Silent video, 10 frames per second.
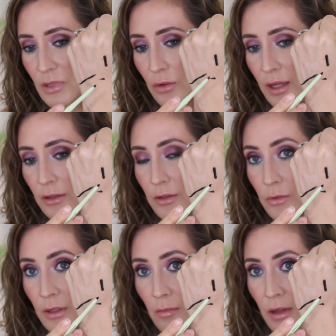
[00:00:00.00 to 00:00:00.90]
So that looks
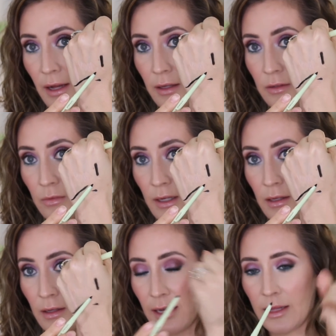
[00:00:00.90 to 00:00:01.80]
really black as
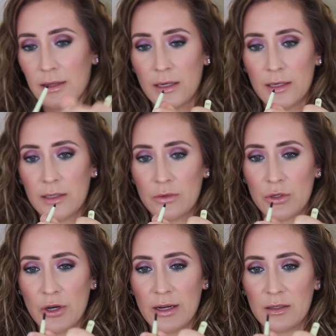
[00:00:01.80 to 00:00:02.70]
well. I like that it is
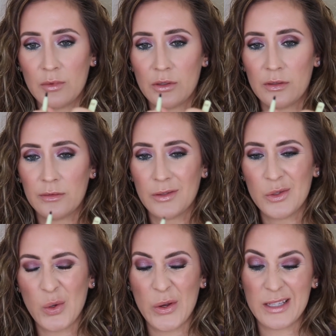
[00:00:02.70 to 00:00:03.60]
retractable.
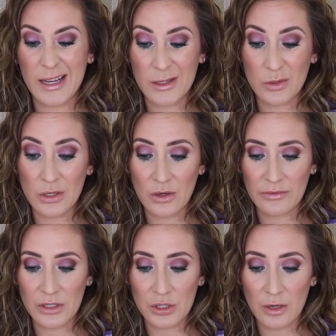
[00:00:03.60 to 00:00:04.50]
Those are always nice when you don't
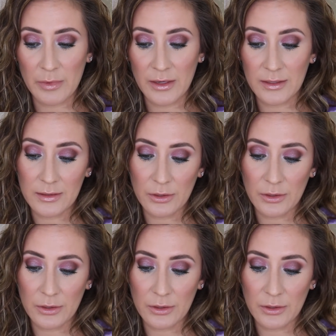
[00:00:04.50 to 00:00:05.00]
have to sharpen it.